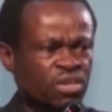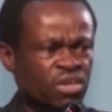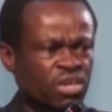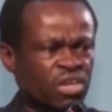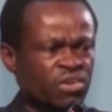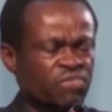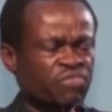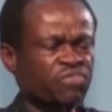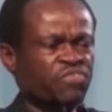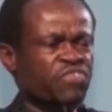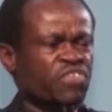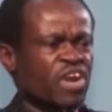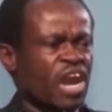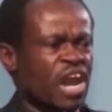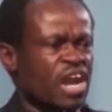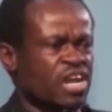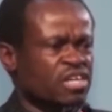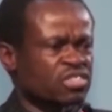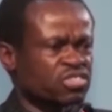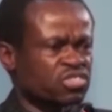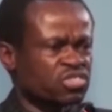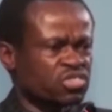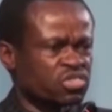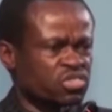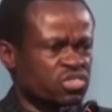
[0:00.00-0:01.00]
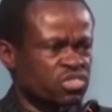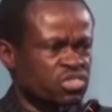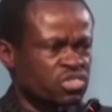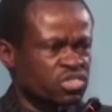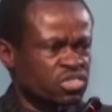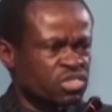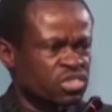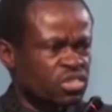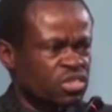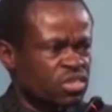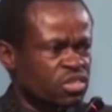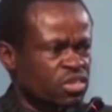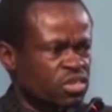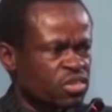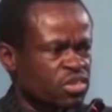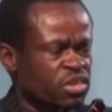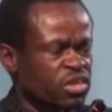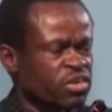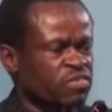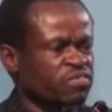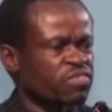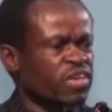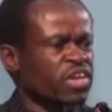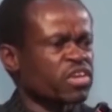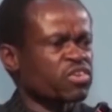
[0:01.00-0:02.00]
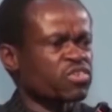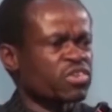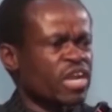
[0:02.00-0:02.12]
in France, in the